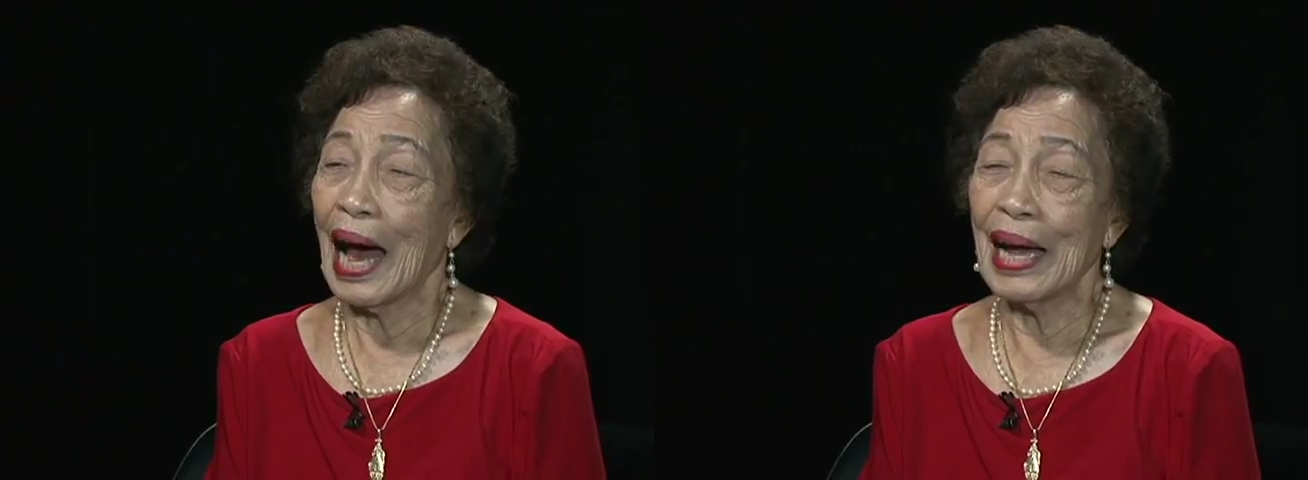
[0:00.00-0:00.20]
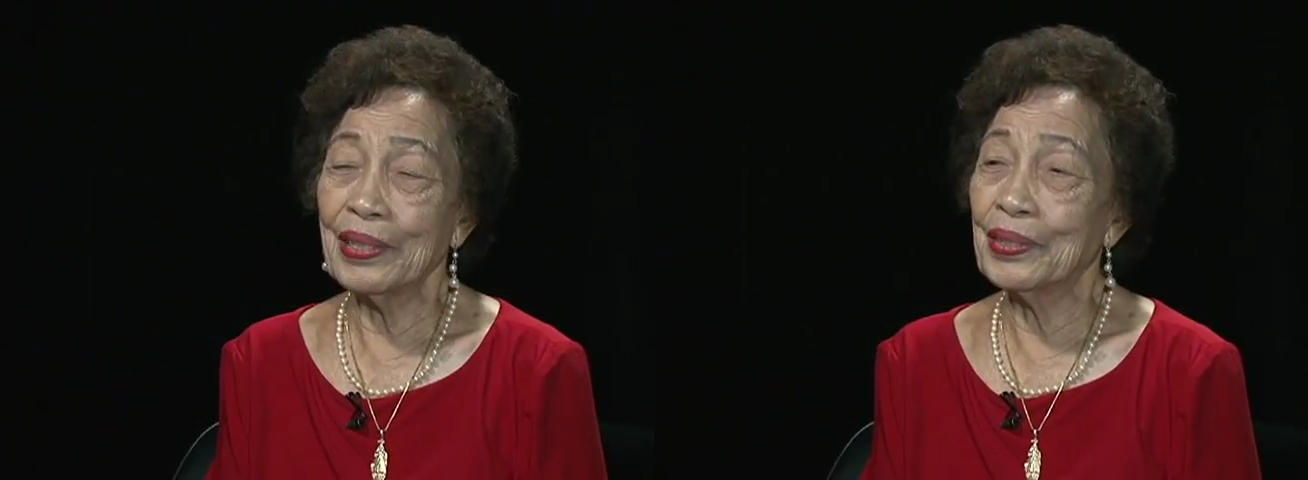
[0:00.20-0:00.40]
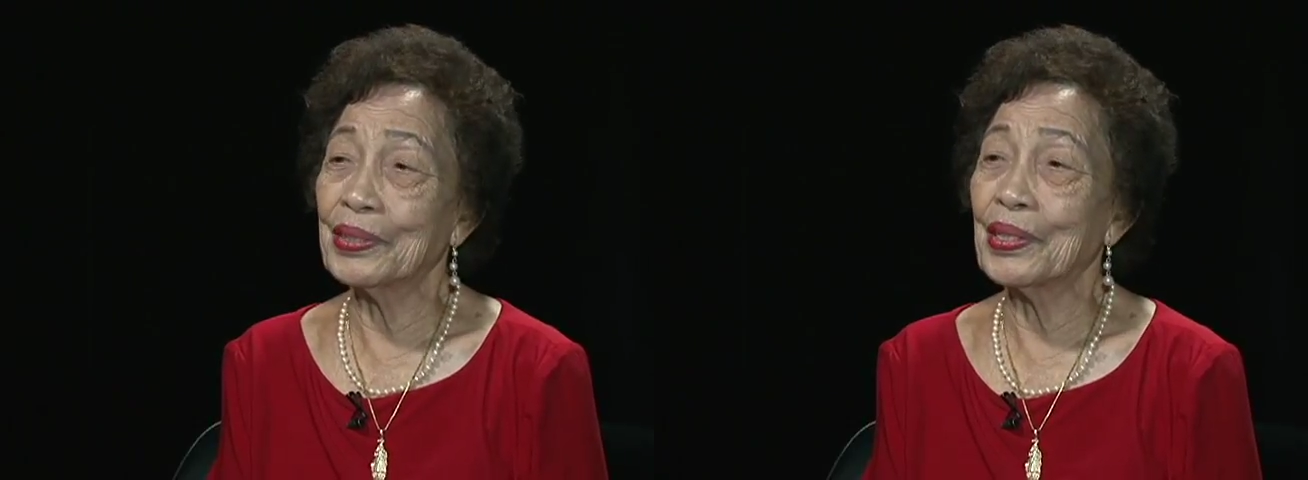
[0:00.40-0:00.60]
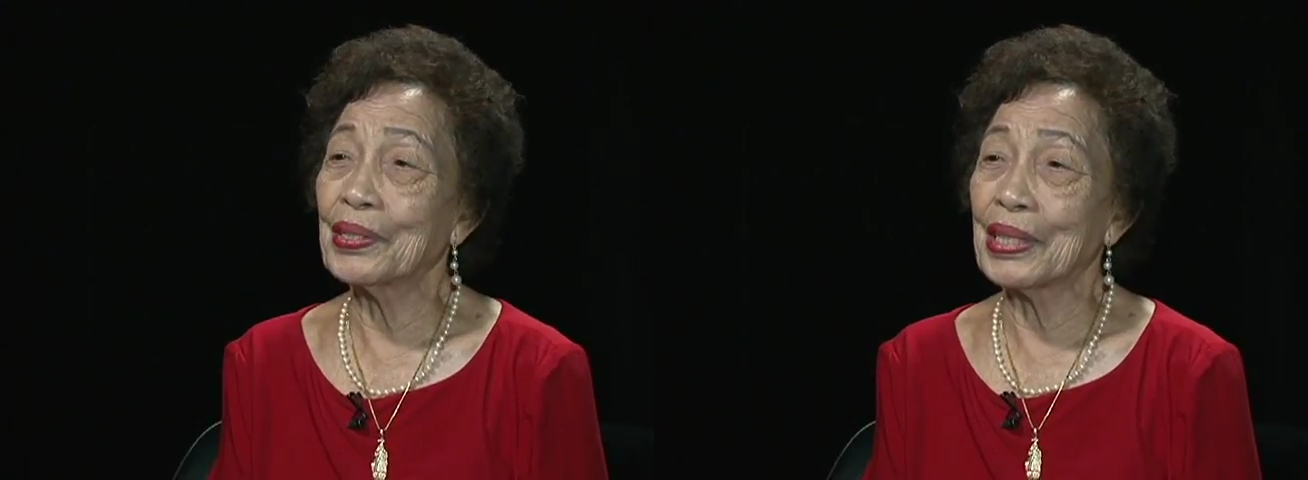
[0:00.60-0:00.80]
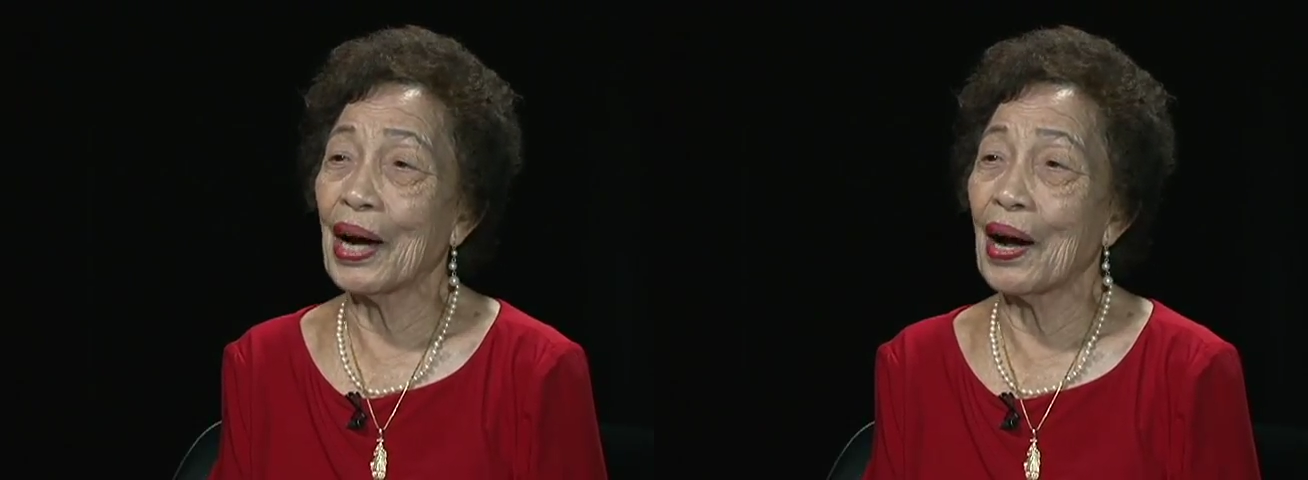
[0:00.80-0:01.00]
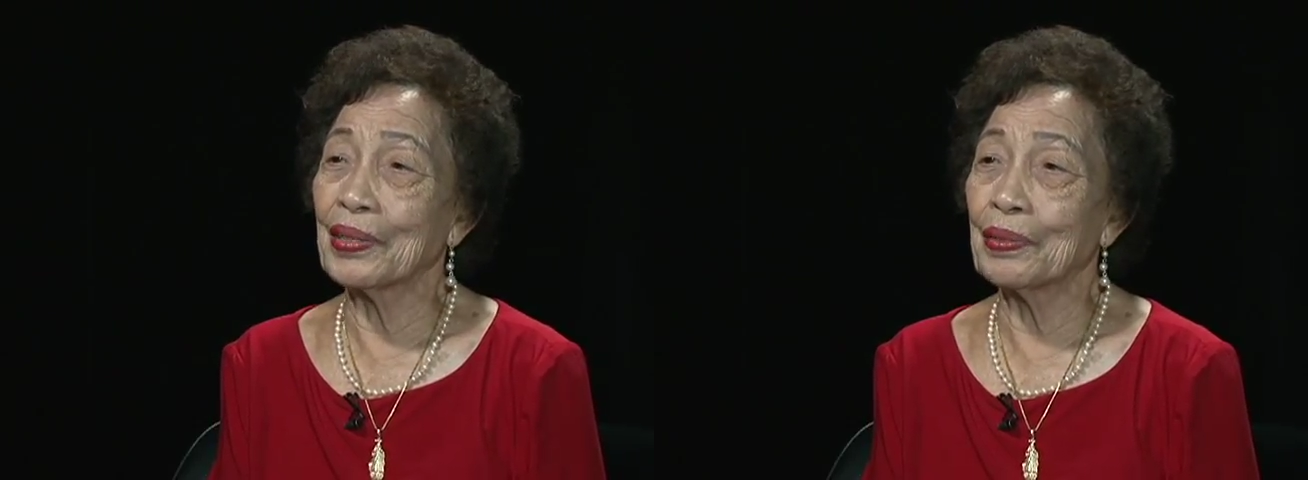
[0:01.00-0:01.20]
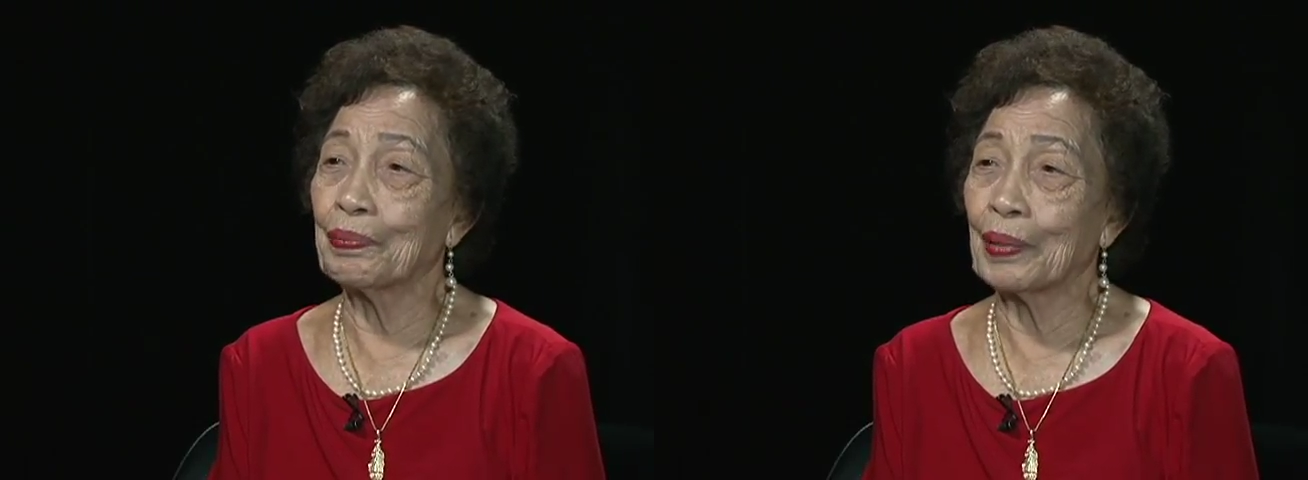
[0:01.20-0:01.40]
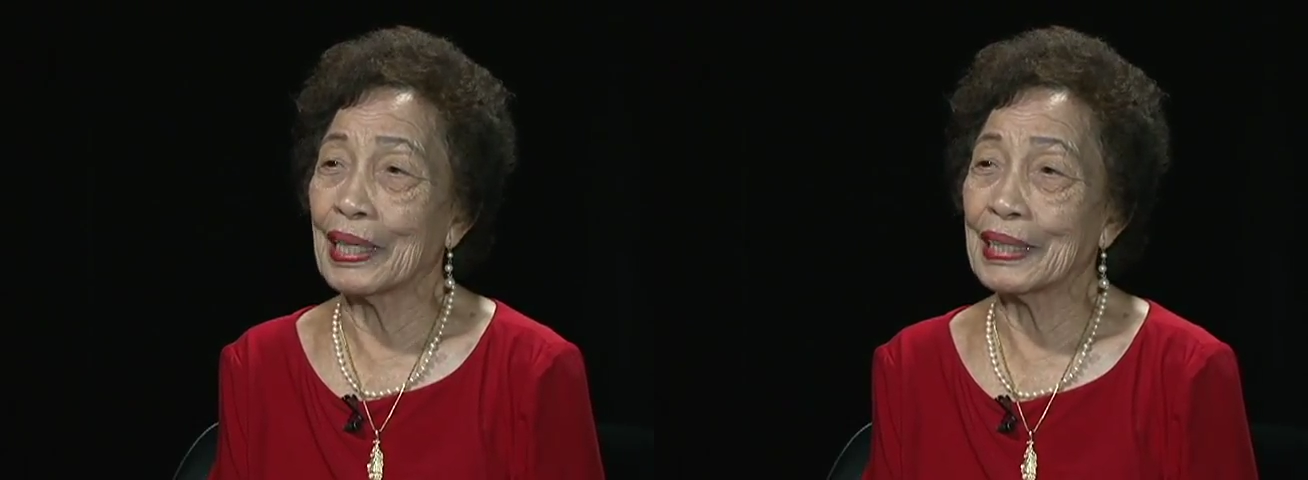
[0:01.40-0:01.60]
I don't know the other
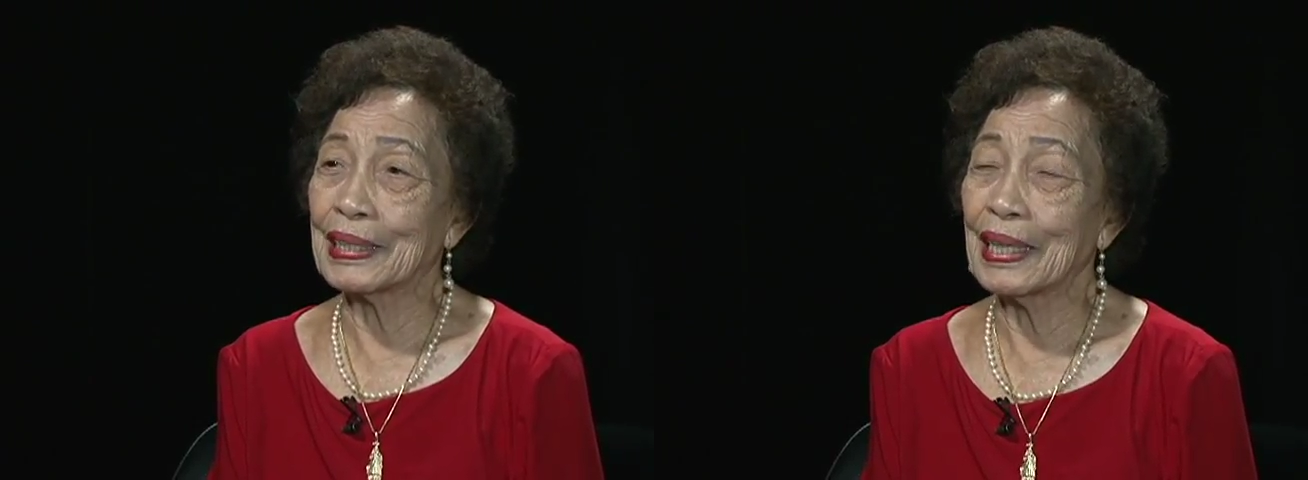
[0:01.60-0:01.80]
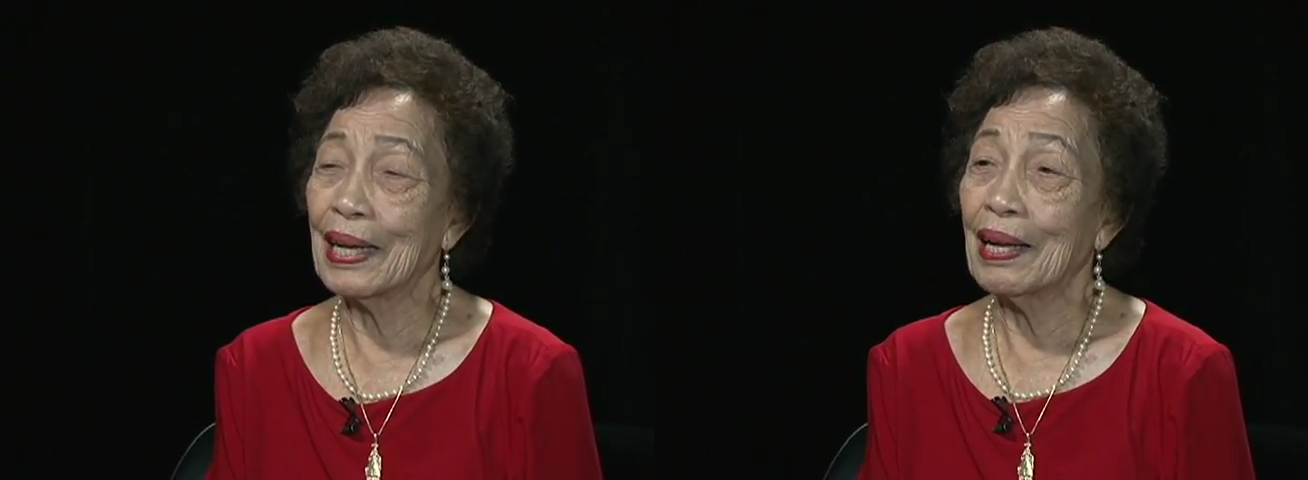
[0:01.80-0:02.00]
place,